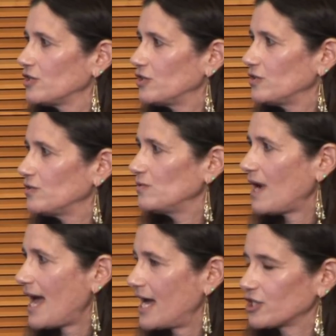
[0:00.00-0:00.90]
to
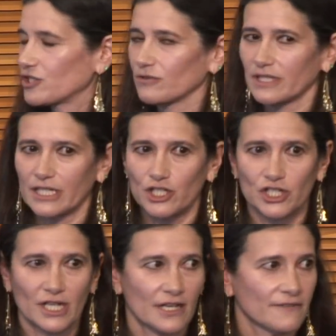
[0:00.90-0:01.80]
actually
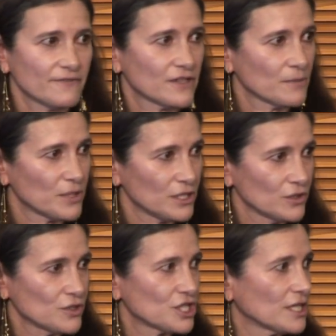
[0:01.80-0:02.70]
shift the
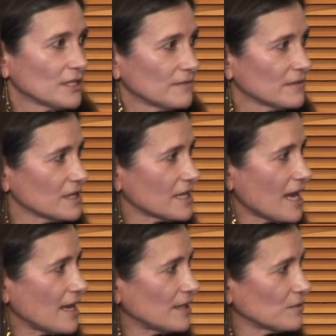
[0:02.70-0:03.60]
pollution
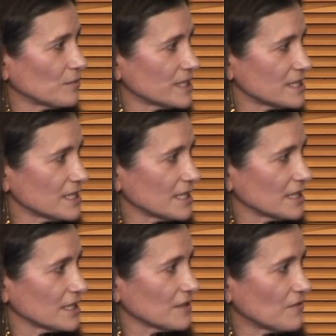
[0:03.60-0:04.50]
that we see
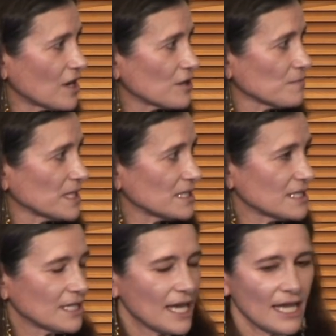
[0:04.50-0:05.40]
in the environment
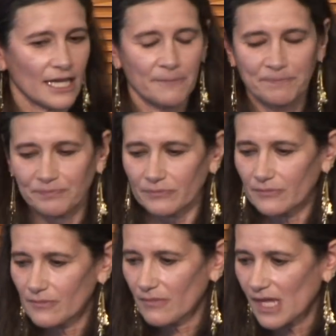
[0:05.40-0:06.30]
today.
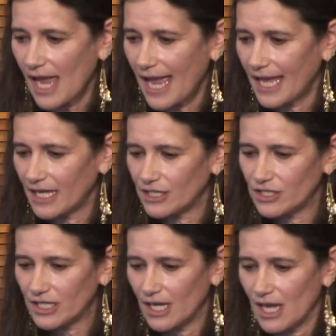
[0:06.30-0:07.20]

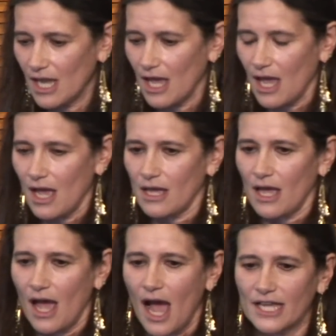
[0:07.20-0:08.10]
And
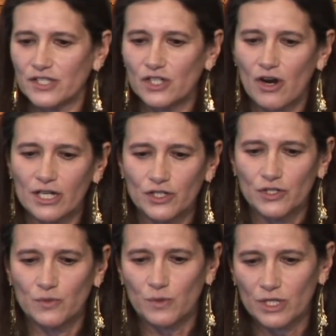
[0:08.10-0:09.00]
I started
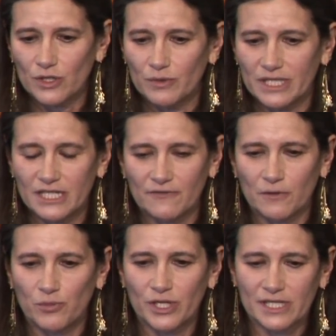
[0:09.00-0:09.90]
to work with
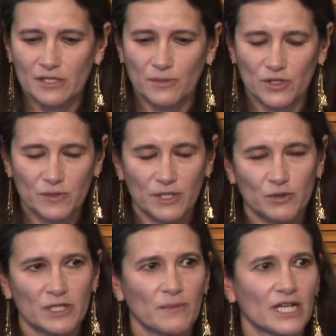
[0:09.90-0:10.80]
different principles
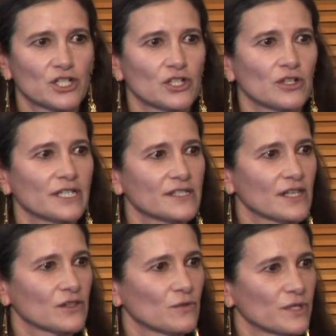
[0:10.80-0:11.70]
between my journeys
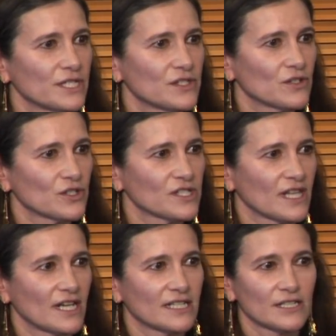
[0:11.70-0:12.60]
and the research
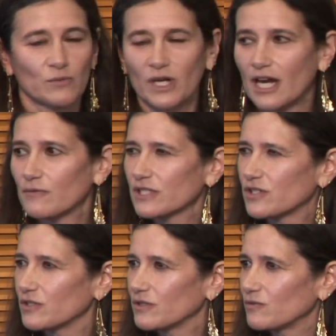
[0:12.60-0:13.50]
that I did. What I was
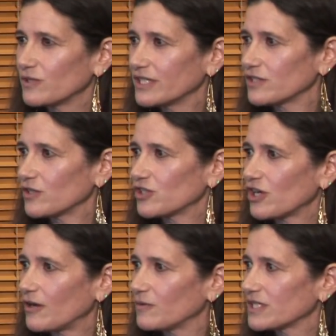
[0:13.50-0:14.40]
doing research
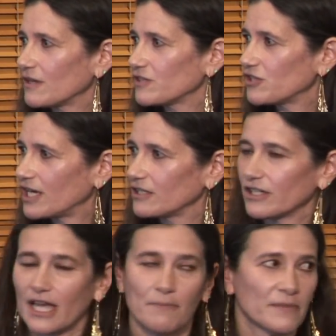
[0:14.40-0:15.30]
on was I was trying to
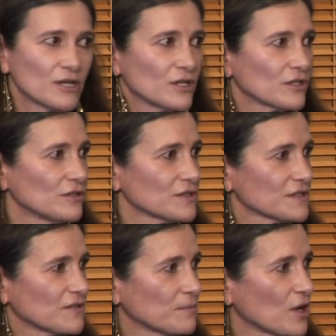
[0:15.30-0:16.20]
look at
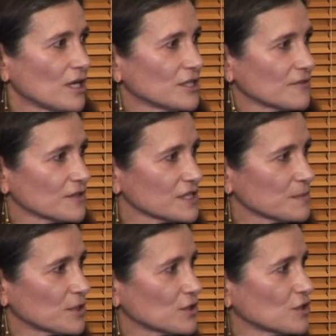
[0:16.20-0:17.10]
miracles from all different
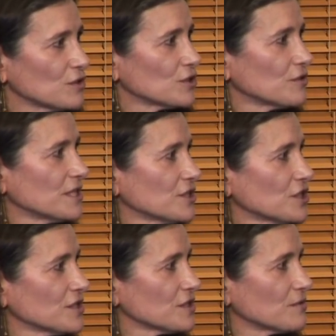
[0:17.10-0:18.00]
spiritual
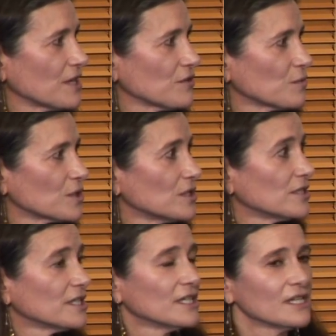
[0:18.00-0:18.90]
traditions around the
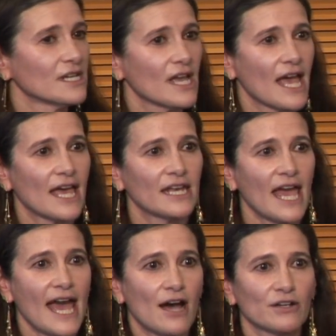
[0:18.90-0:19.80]
world, and
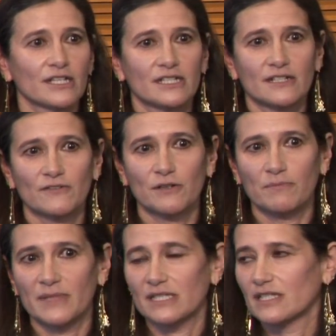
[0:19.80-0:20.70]
how did
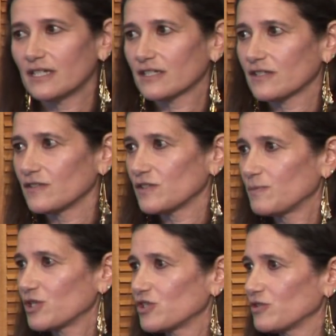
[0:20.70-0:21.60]
different mystics and
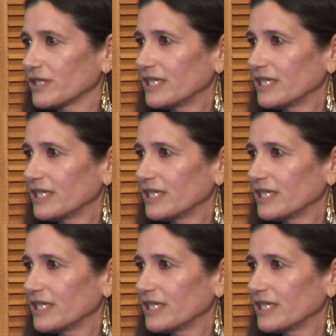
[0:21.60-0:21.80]
spiritual